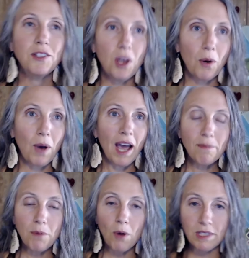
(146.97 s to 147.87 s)
So
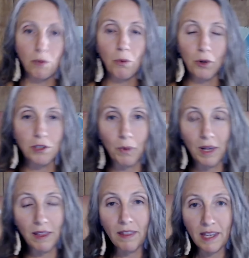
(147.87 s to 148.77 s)
I mostly worked
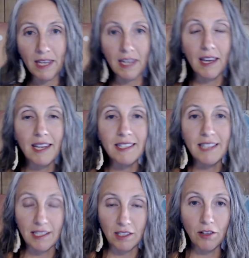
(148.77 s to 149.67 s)
with the
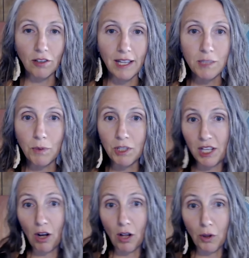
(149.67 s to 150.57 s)
intestinal cleanse,
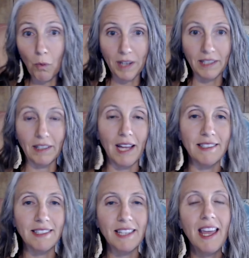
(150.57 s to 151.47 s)
which they call the one
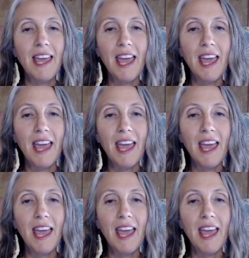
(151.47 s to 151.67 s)
cleanse,